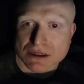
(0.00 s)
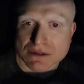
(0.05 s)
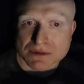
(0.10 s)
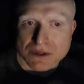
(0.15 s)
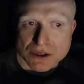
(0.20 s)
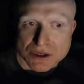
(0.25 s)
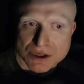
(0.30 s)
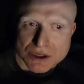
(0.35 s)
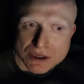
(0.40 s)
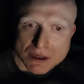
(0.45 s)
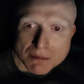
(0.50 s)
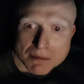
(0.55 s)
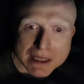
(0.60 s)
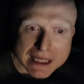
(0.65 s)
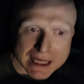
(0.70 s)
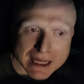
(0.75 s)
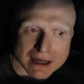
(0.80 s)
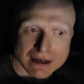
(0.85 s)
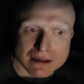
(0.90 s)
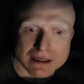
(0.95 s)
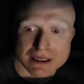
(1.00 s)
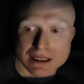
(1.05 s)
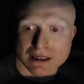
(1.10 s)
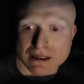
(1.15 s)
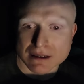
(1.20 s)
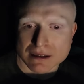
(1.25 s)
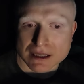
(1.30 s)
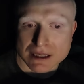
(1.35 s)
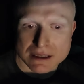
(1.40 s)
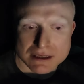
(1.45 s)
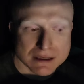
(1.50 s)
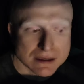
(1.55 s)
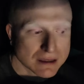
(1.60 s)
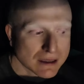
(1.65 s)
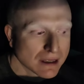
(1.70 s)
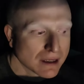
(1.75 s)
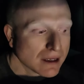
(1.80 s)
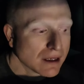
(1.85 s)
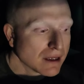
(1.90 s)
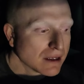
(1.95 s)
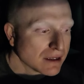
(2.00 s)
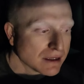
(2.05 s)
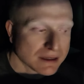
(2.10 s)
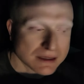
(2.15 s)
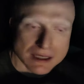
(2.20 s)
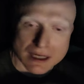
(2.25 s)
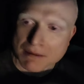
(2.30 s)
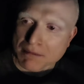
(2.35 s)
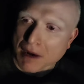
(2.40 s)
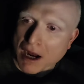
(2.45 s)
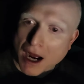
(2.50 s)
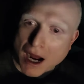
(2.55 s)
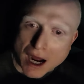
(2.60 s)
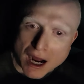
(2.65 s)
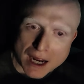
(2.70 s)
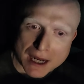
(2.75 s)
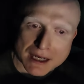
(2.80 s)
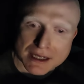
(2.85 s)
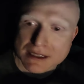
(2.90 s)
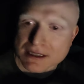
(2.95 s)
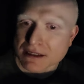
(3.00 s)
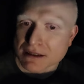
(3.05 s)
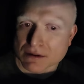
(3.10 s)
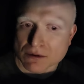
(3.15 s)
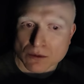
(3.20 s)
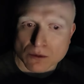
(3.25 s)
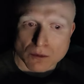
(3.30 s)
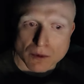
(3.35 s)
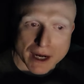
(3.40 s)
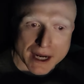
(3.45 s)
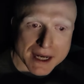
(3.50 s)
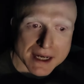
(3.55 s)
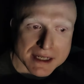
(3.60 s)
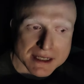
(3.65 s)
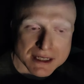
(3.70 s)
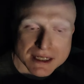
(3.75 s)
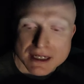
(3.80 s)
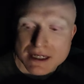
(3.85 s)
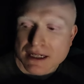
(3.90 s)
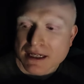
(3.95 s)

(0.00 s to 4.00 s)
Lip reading: If there's somebody out there that's the same height and weight